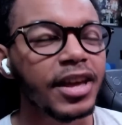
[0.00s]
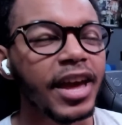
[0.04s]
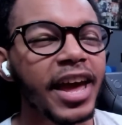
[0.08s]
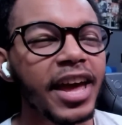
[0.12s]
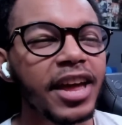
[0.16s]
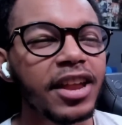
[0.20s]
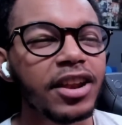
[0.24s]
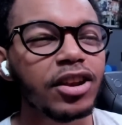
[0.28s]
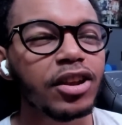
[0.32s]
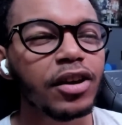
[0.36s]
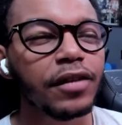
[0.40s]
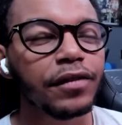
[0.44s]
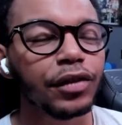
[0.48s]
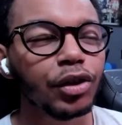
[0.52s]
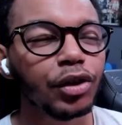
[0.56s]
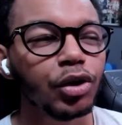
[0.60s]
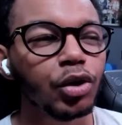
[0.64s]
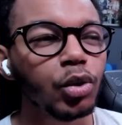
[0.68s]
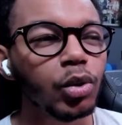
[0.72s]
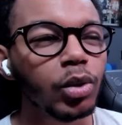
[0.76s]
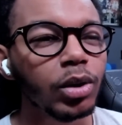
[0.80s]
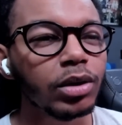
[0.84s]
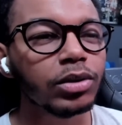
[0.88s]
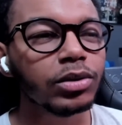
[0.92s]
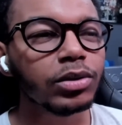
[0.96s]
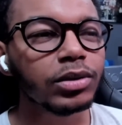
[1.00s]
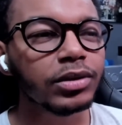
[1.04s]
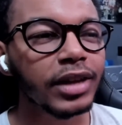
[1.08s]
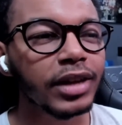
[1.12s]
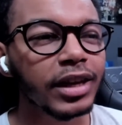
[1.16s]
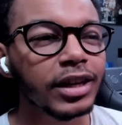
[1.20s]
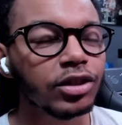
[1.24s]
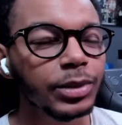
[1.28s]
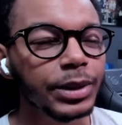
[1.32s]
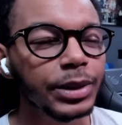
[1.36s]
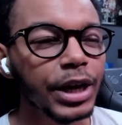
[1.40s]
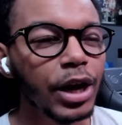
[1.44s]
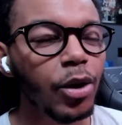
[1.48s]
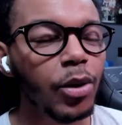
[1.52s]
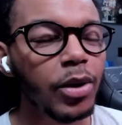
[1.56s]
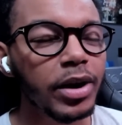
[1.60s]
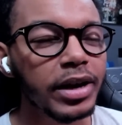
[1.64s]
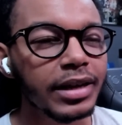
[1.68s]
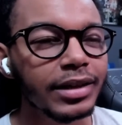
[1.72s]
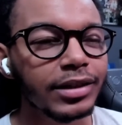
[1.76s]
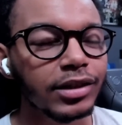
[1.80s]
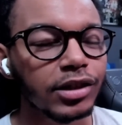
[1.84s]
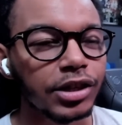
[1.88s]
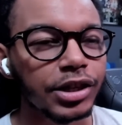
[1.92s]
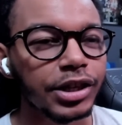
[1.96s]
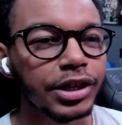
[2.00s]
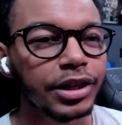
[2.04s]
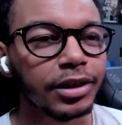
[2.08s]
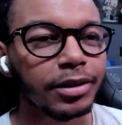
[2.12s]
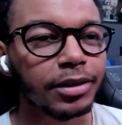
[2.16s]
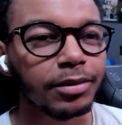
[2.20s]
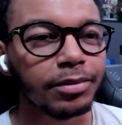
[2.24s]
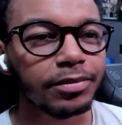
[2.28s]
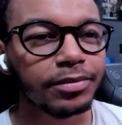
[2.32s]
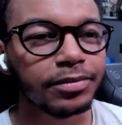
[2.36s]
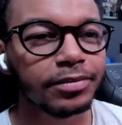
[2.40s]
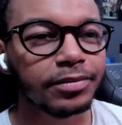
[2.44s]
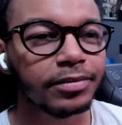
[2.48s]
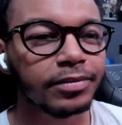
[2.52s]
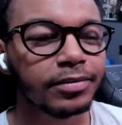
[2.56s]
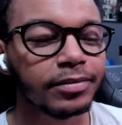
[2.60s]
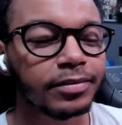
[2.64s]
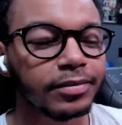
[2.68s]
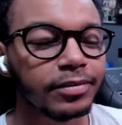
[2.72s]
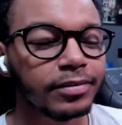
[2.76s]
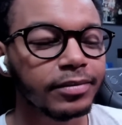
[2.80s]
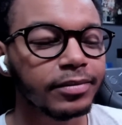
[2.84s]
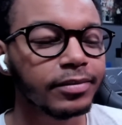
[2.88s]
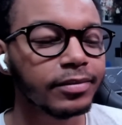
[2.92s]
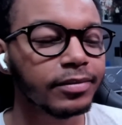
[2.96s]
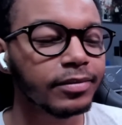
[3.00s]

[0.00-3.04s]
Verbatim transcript: end of the Goa'uld as we know it is near. You okay?